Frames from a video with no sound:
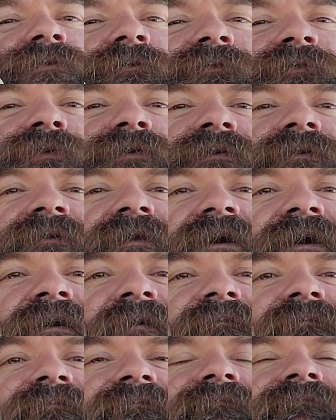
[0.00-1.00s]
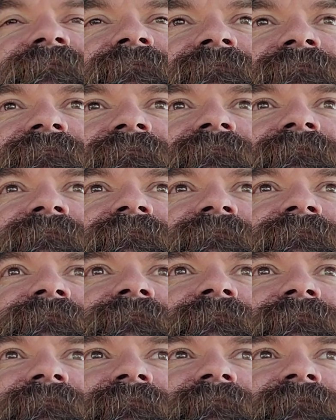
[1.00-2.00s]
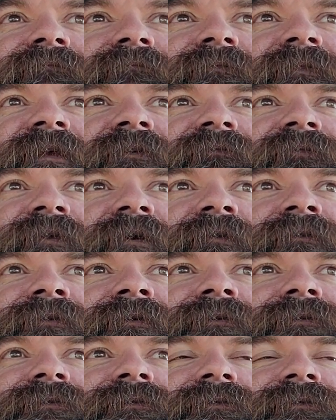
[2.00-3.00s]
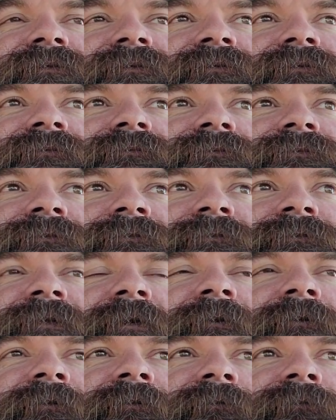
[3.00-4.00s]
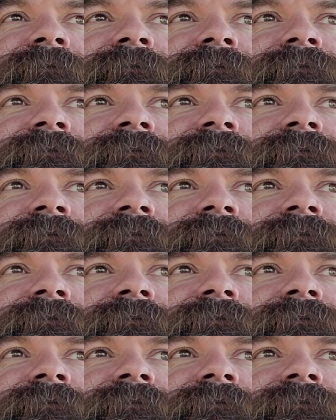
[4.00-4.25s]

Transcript: or fourth time they've done this. So,